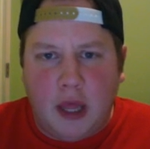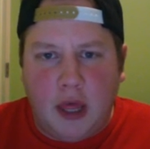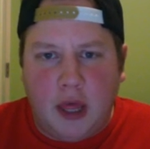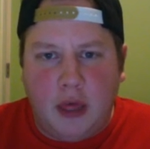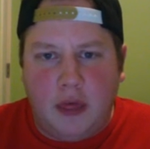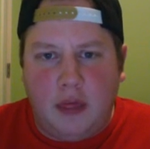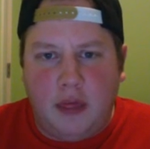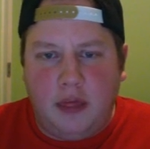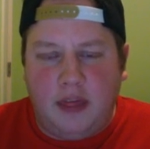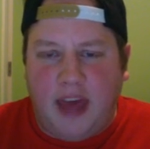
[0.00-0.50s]

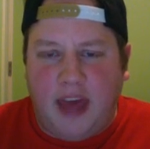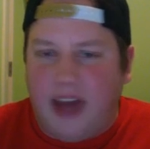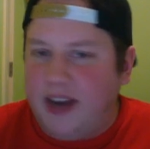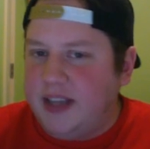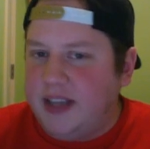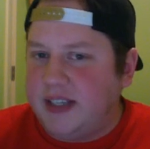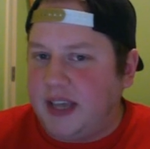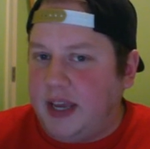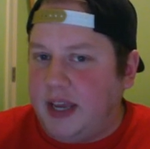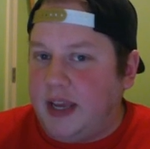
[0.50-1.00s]
That is
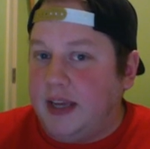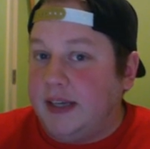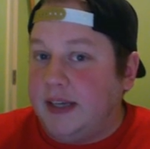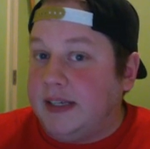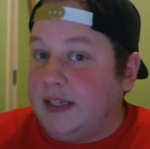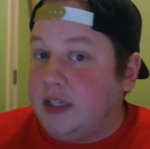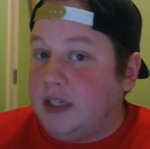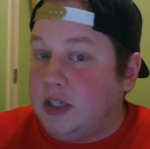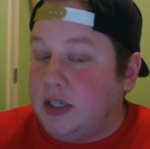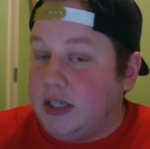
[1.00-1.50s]
a
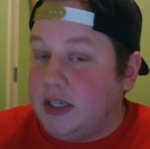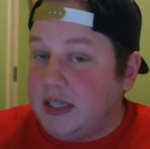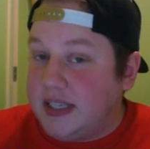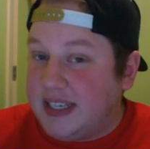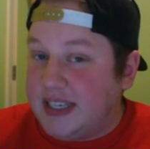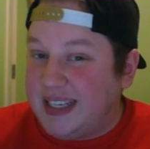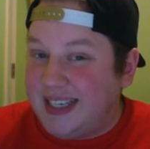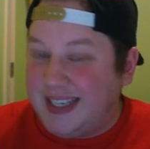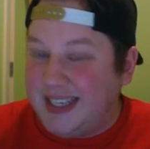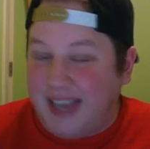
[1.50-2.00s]

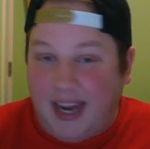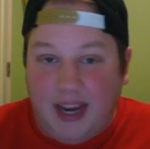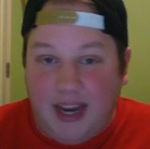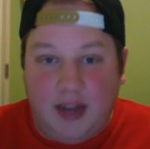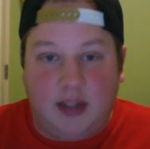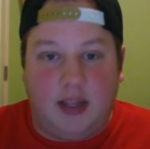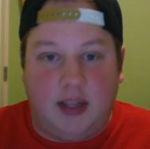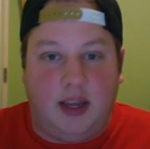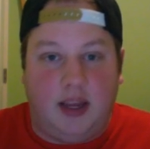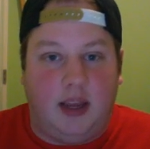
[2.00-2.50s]

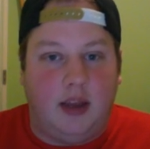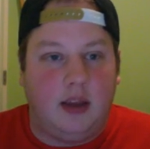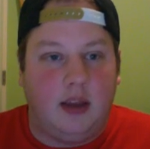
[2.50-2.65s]
insanely